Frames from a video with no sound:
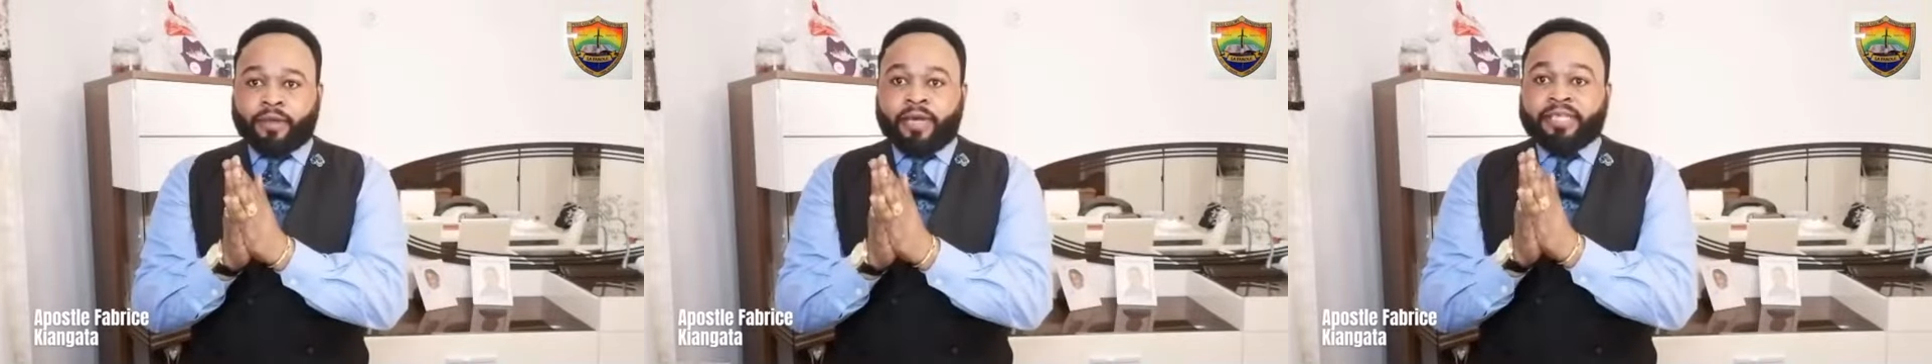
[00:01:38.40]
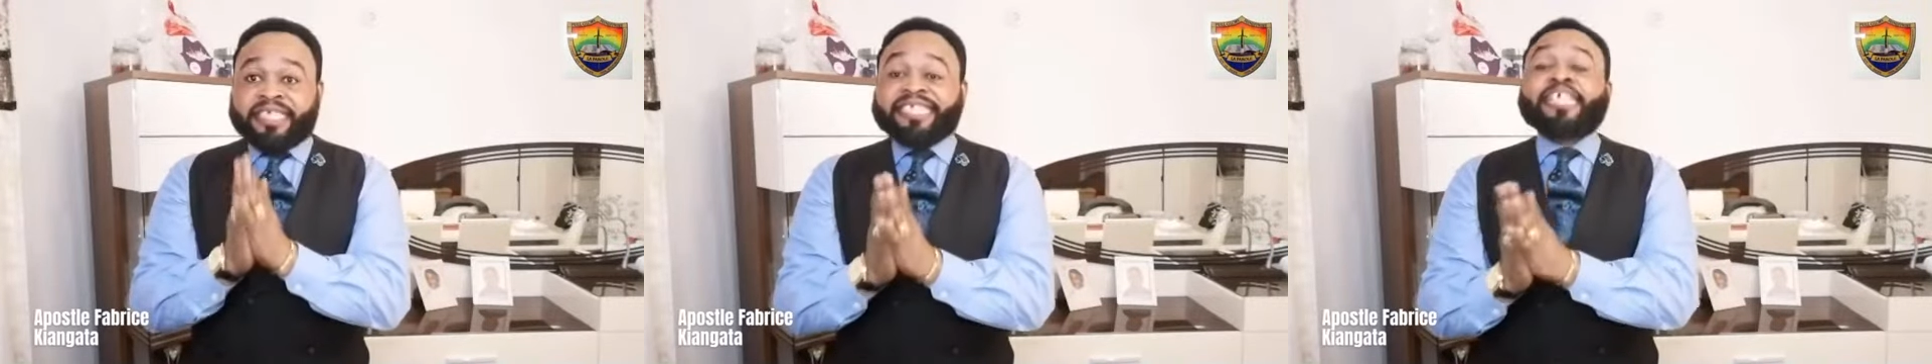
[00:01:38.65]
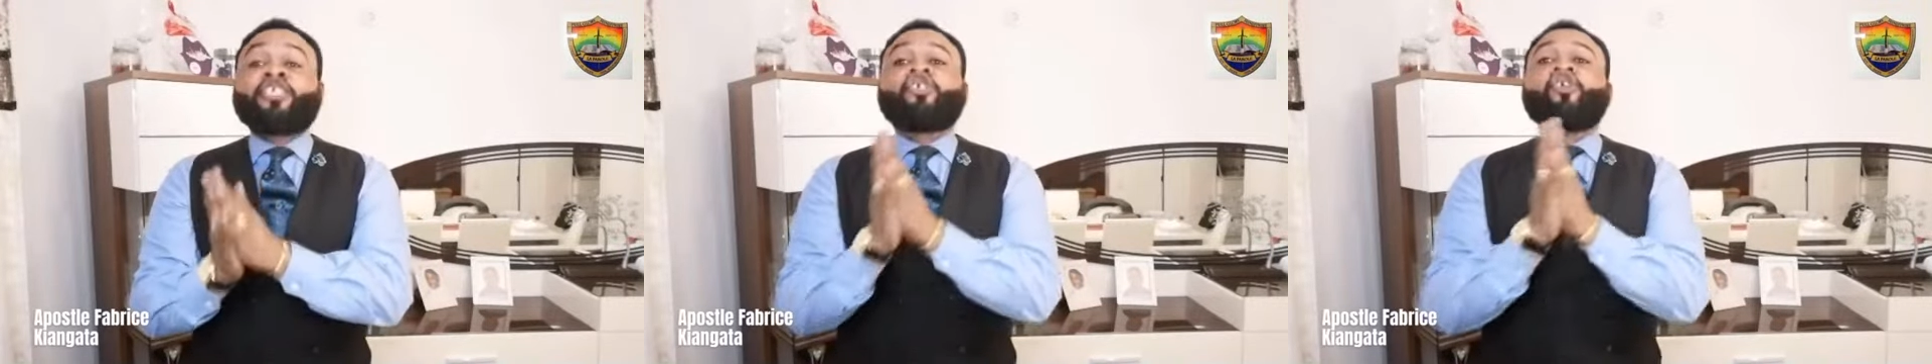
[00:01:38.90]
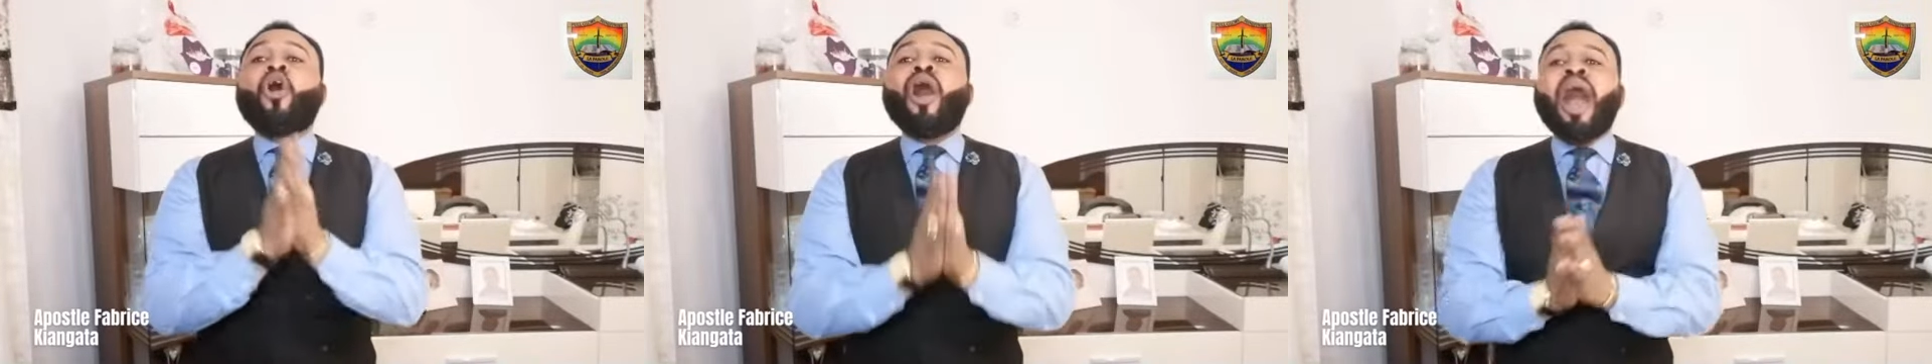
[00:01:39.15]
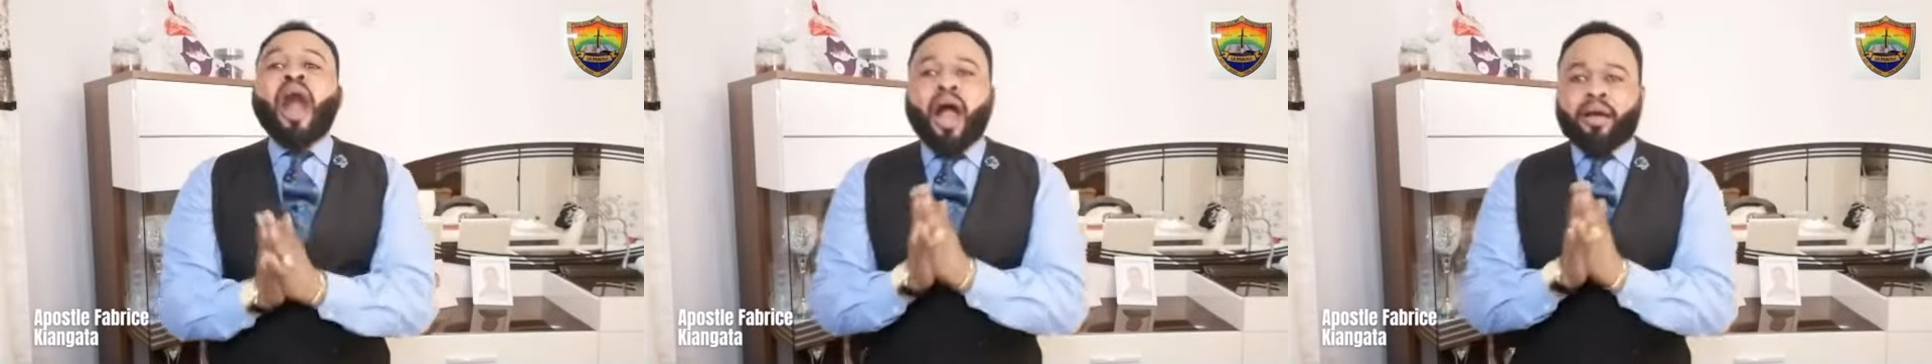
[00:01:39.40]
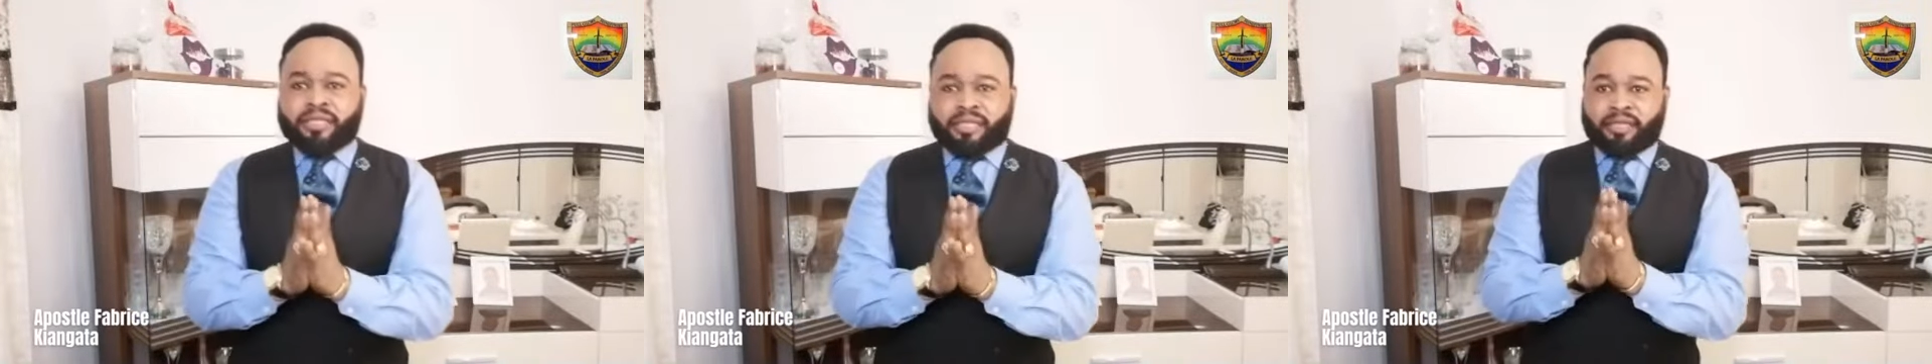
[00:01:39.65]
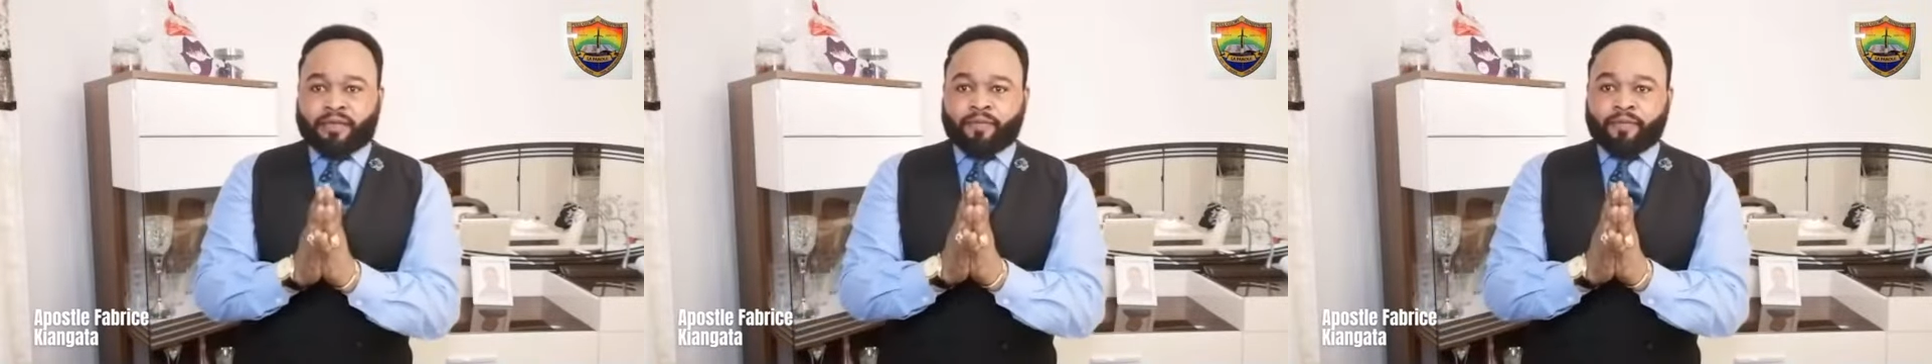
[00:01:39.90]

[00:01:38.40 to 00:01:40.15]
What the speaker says: Jesus showed us